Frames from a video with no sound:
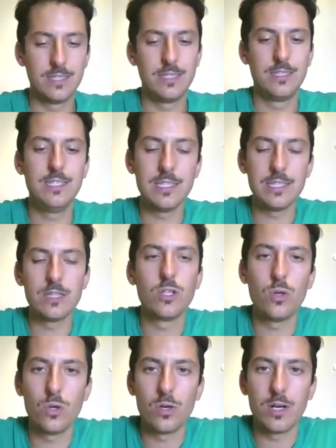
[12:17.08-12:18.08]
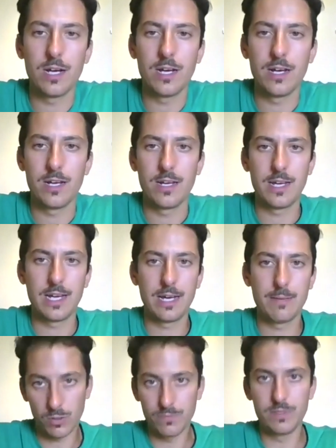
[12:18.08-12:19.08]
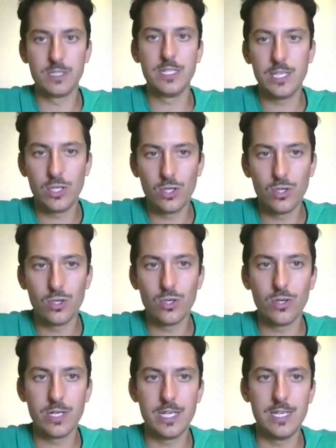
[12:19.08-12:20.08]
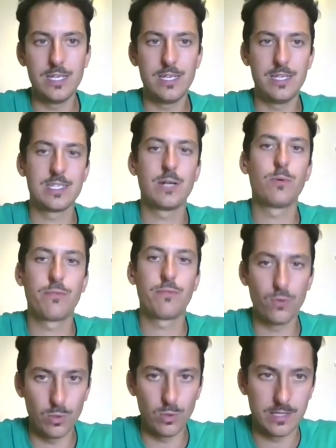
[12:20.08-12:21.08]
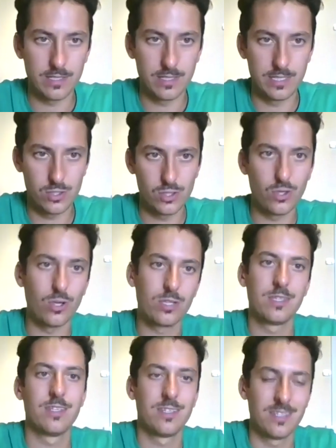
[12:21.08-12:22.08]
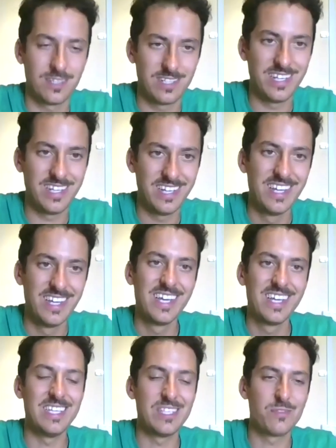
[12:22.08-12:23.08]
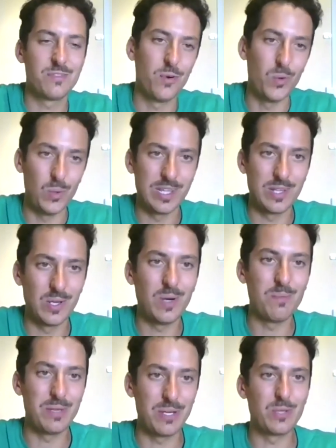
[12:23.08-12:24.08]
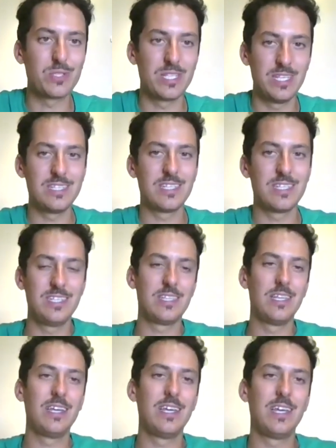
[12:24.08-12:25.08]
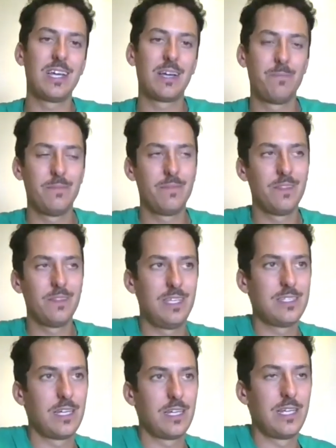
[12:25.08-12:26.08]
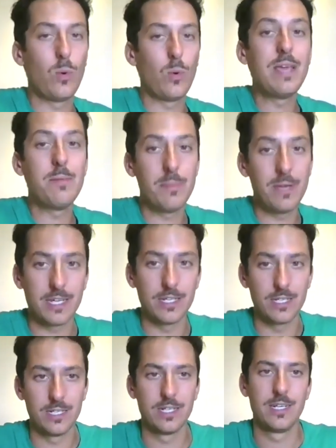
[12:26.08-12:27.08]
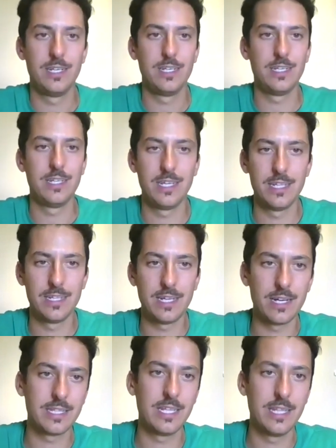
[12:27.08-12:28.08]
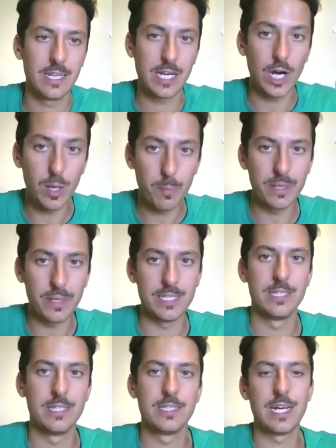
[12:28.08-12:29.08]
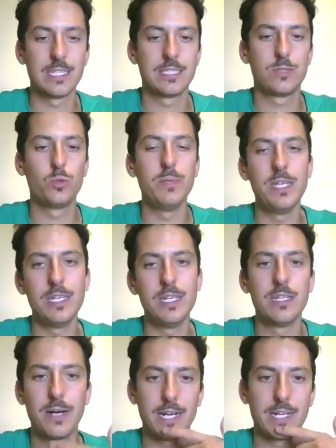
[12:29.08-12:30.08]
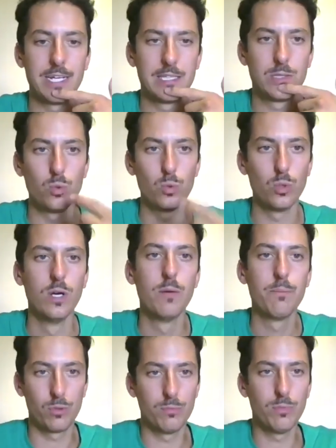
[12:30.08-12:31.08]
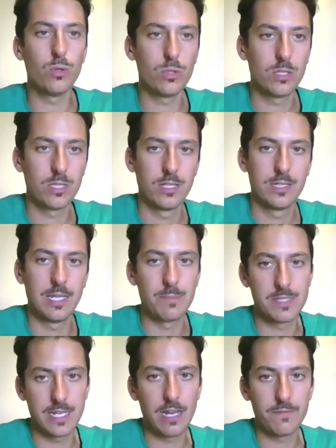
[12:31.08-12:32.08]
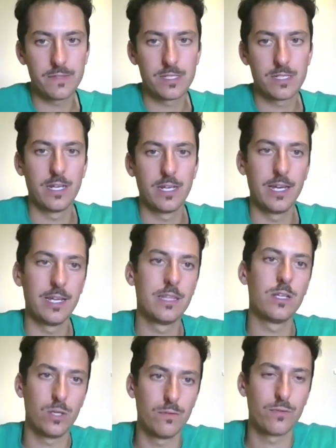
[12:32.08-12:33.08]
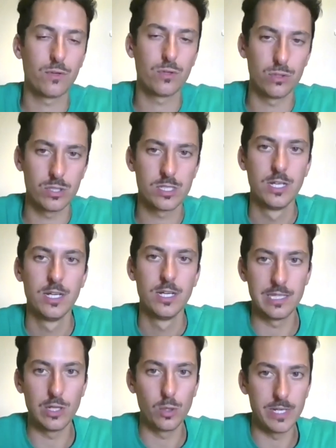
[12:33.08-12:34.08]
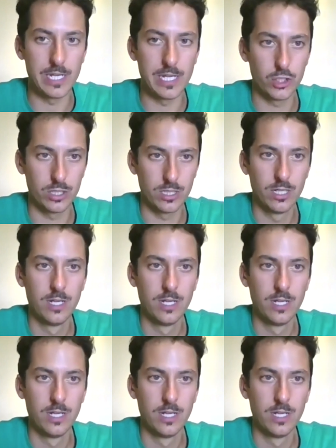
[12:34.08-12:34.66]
didn't know about Verdicchio, is our fault. It's not his fault, no, because is the winemaker and are the company that has to be in the market to promote themselves and of course the denomination.